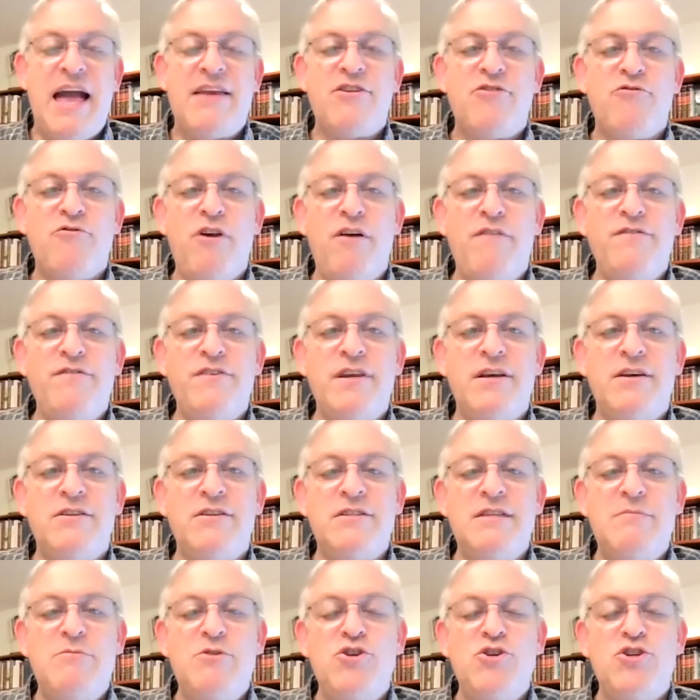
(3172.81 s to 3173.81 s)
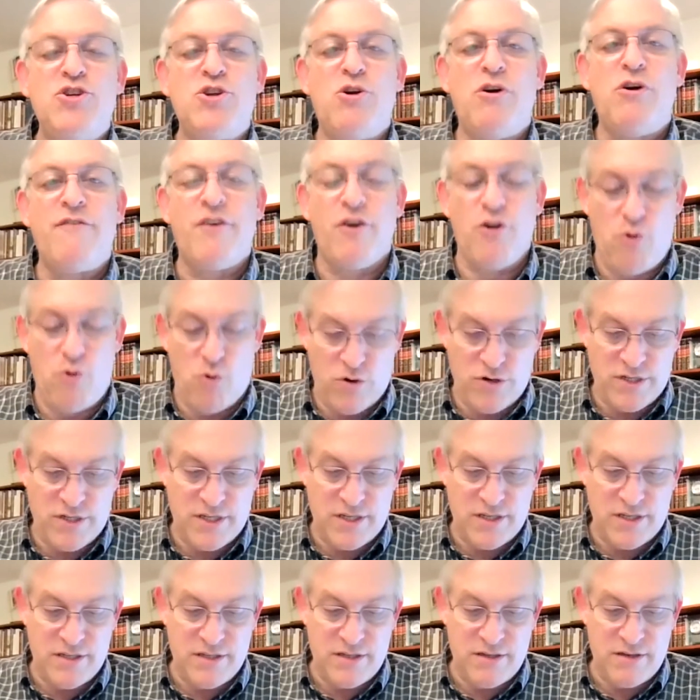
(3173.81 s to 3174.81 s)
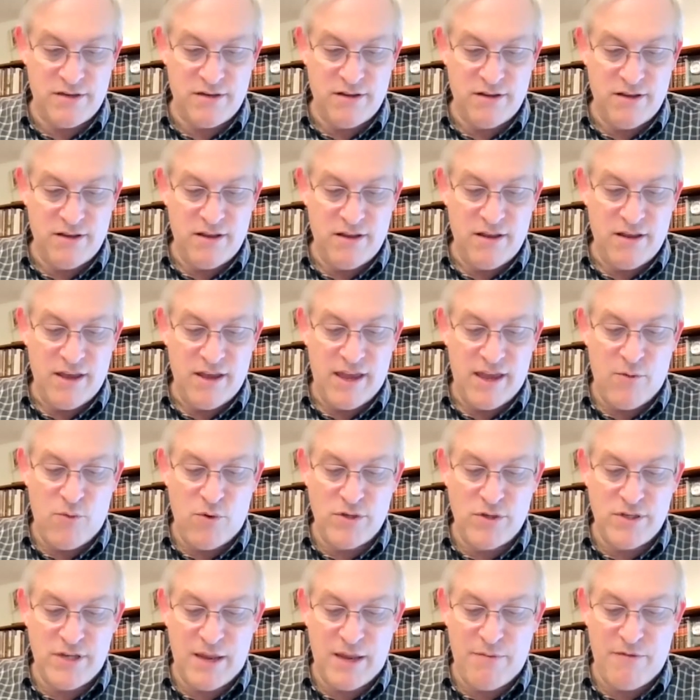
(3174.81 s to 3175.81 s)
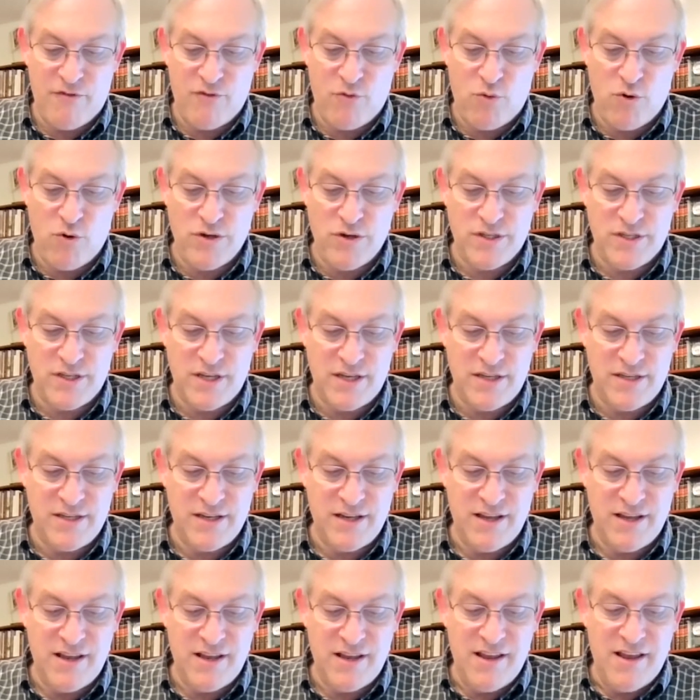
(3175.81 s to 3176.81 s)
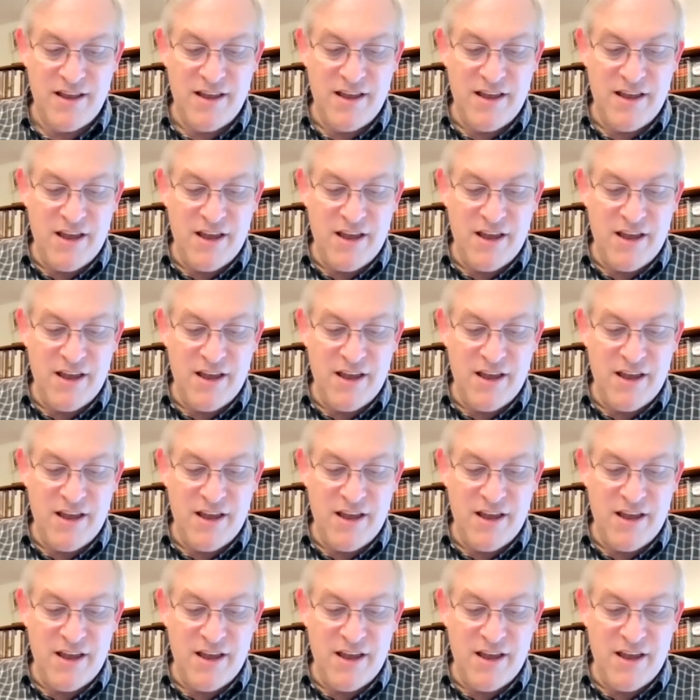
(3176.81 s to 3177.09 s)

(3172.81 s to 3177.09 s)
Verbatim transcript: And the Rav tells him you should offer courses. And what type of courses?